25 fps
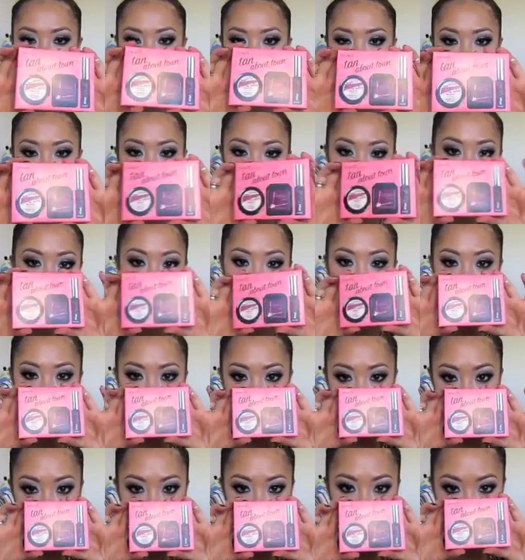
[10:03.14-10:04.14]
for a
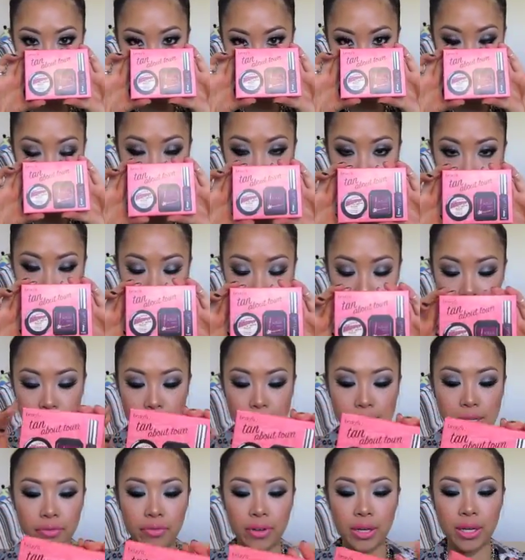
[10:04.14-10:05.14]
little sample
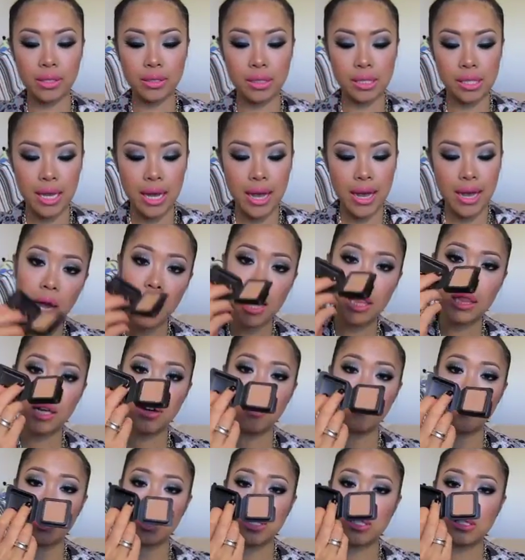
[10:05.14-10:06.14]
taste of it. I
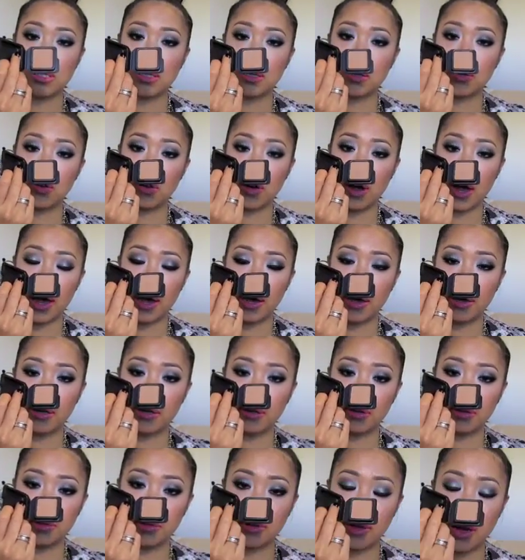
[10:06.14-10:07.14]
love this little guy.
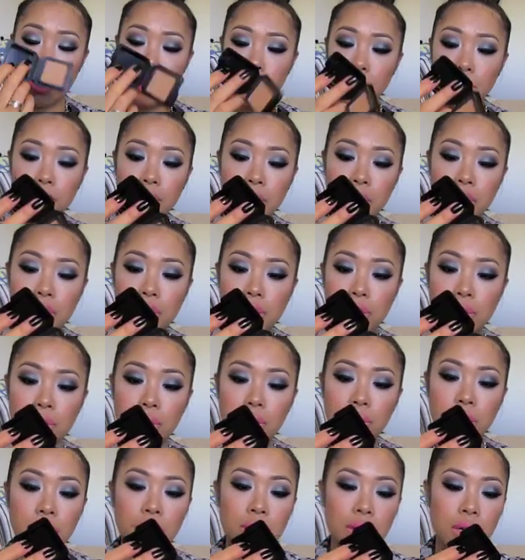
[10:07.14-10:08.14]
I really
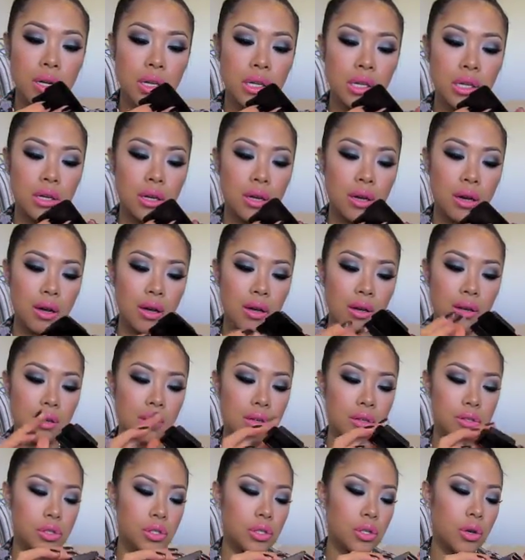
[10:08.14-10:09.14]
do.
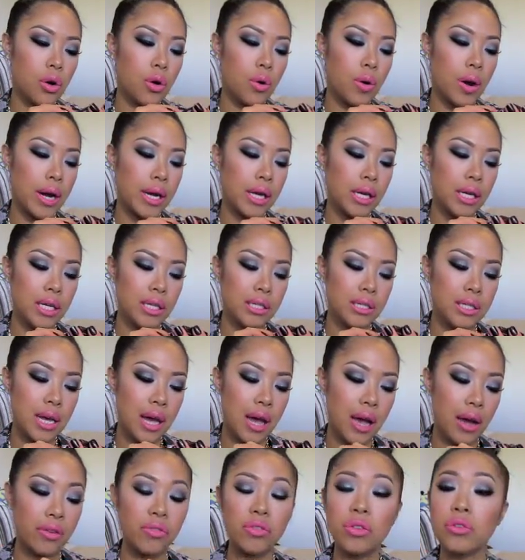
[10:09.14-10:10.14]
So I need to
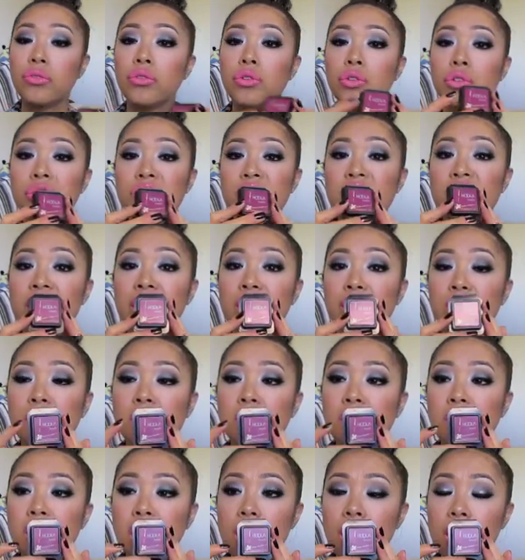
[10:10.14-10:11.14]
have the full
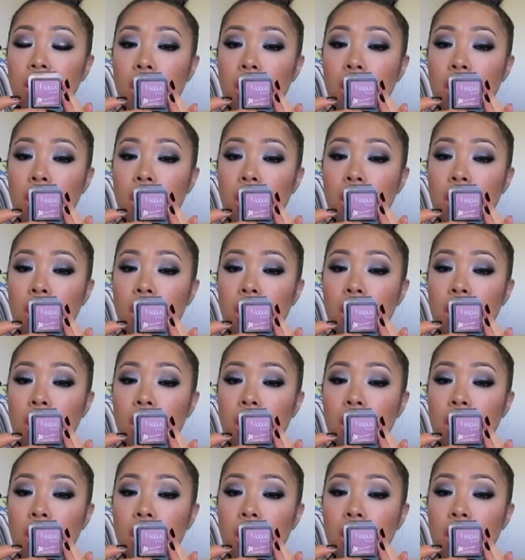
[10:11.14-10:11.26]
size,